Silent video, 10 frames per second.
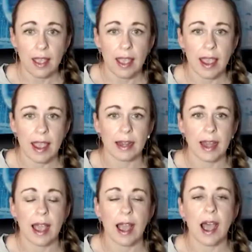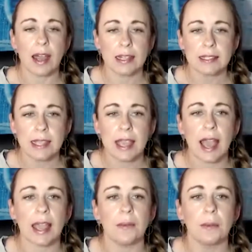And honestly,
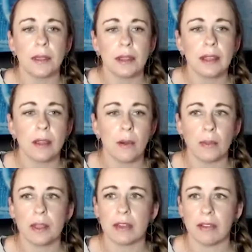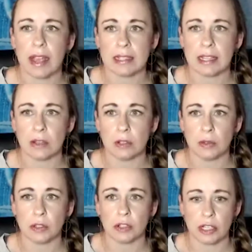I really only advise that you do
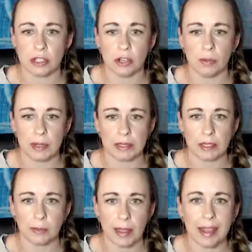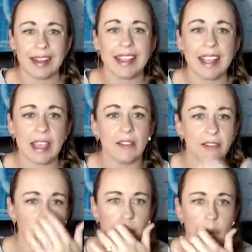a traditional business plan
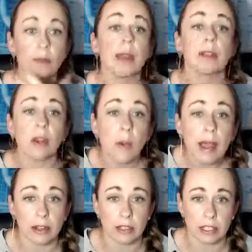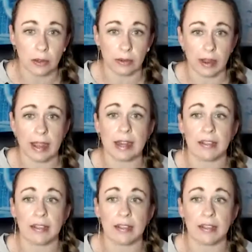if you're being required to do it, right?